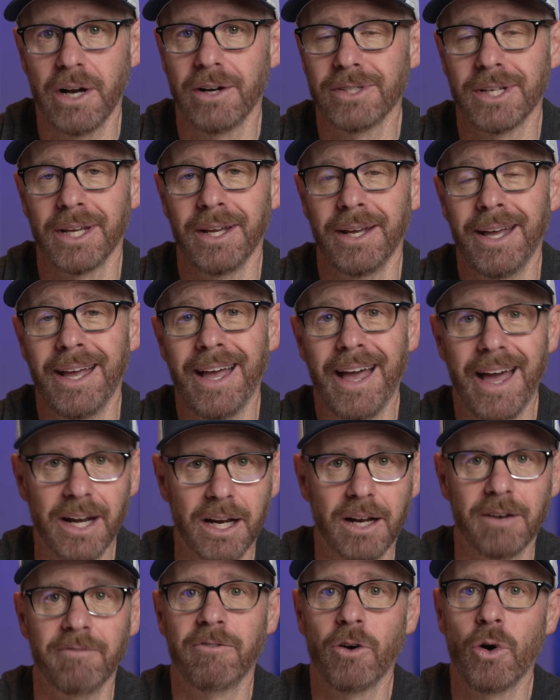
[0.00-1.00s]
shares
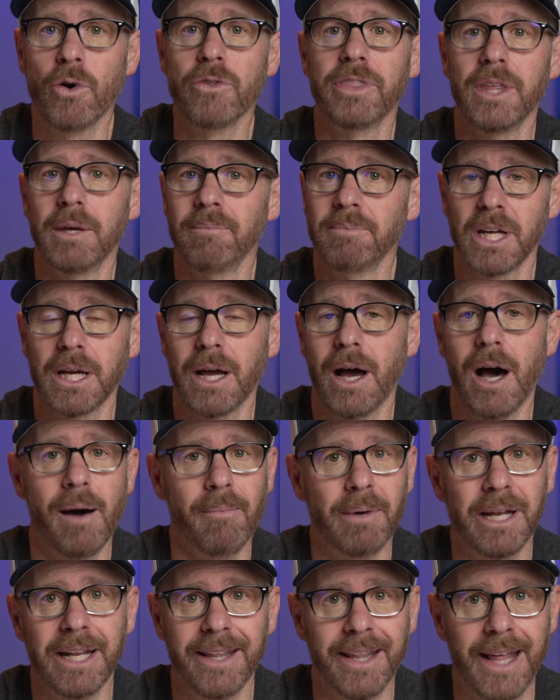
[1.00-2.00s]
and convert them to
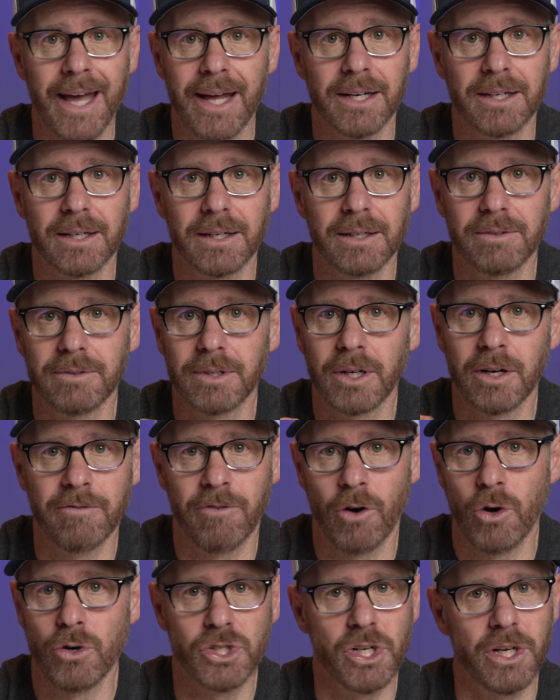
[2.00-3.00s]
common. And that
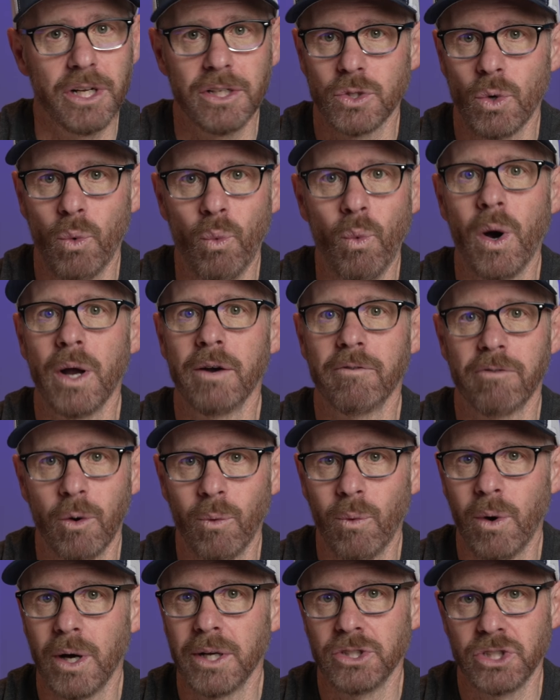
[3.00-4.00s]
conversion is a
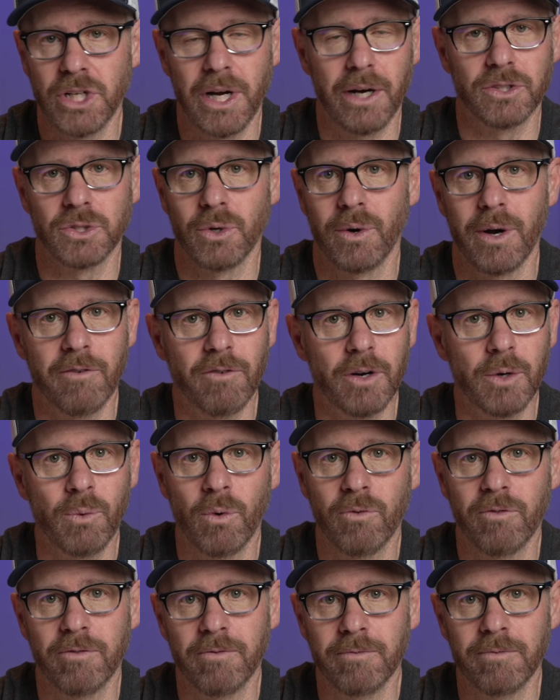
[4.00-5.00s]
1-for-1 share. So
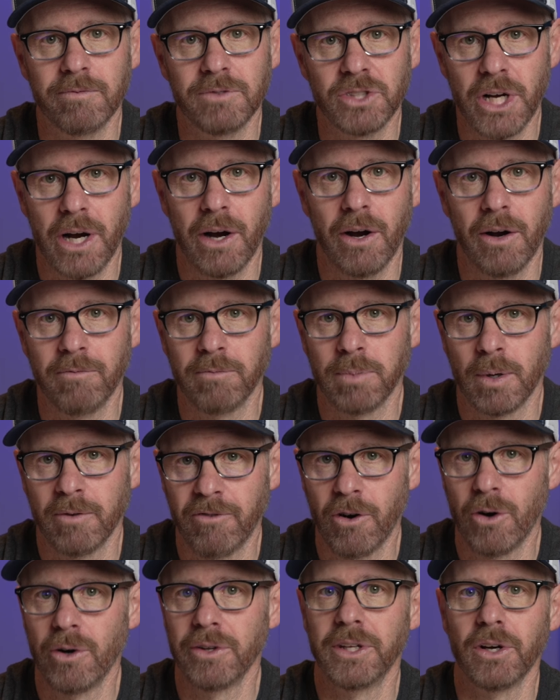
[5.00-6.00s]
every share of
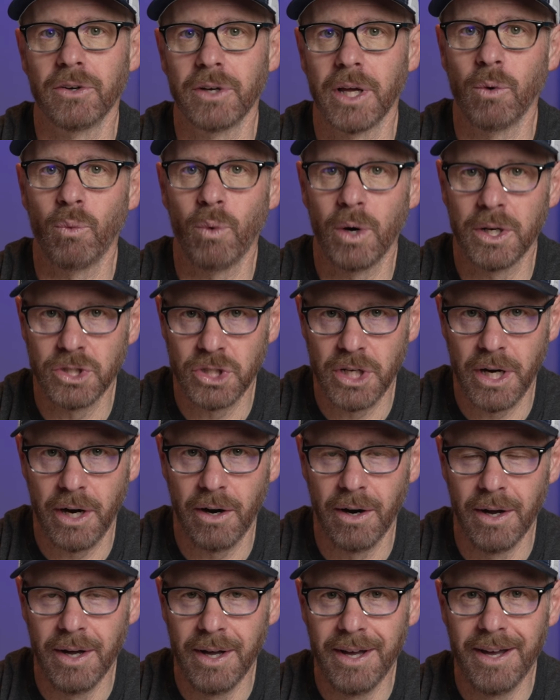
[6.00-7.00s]
preferred, they'll get 1
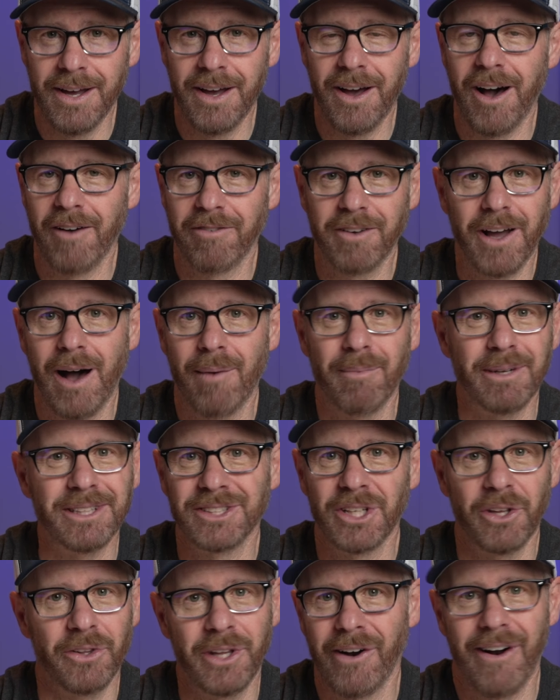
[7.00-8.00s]
share of
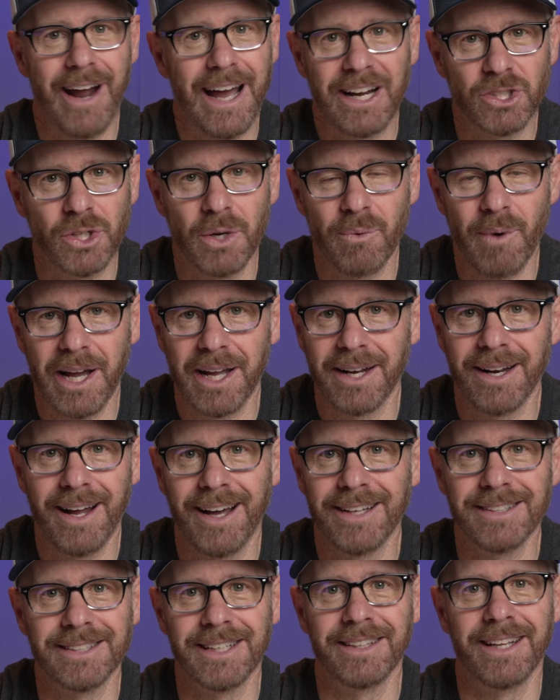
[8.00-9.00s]
common. So they're actually
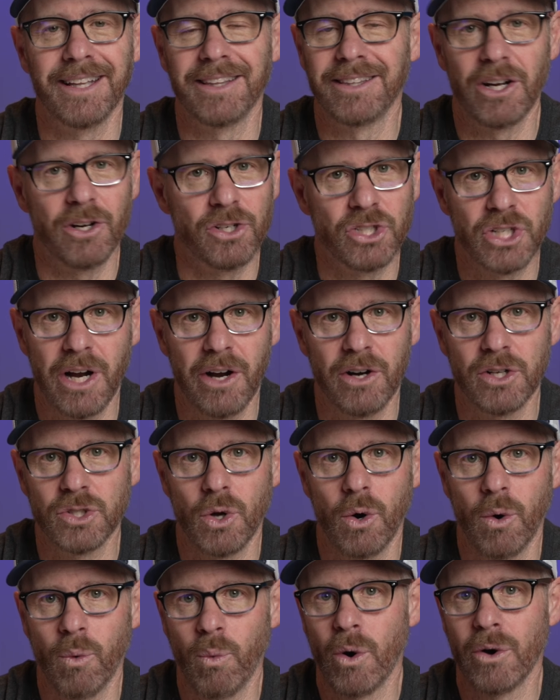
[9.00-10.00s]
recognizing that their
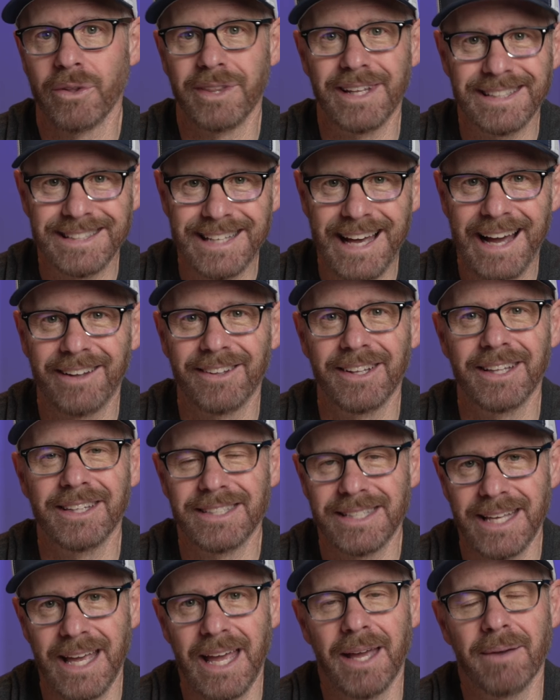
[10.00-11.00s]
shares are worth
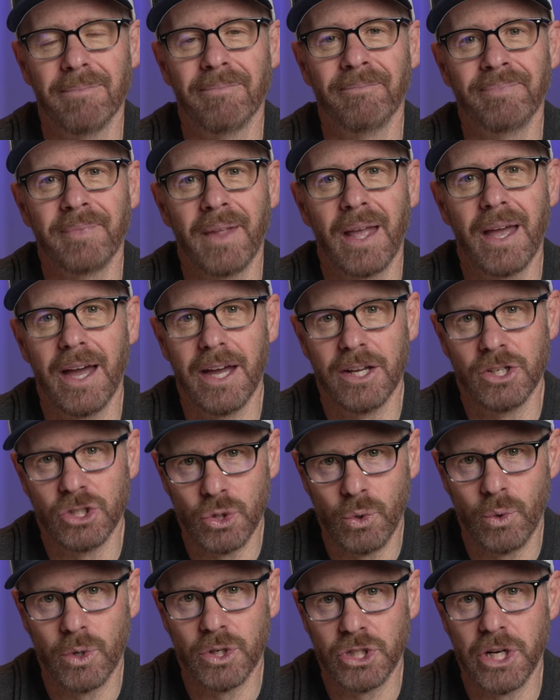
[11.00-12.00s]
exactly the same
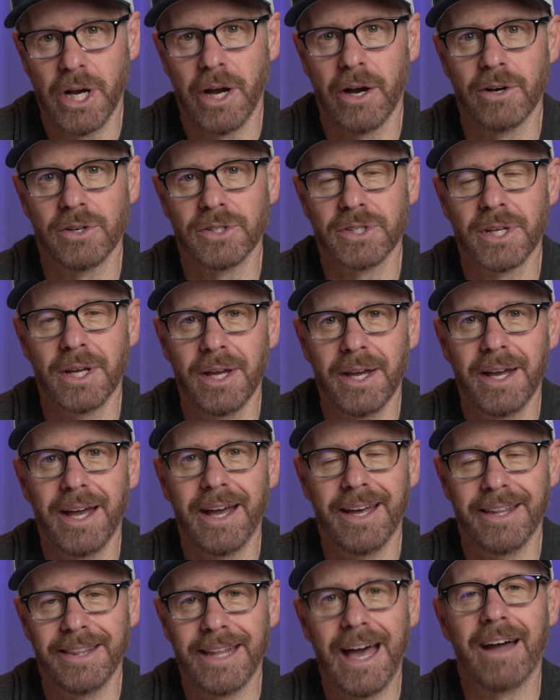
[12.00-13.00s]
as your shares
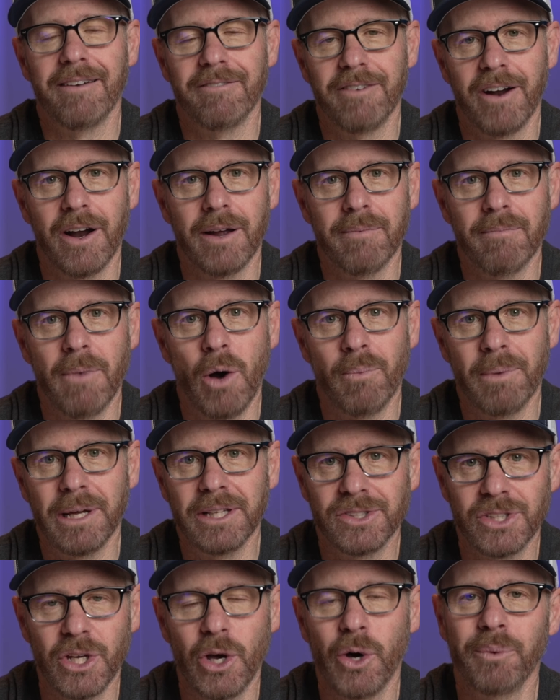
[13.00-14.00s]
in that very moment.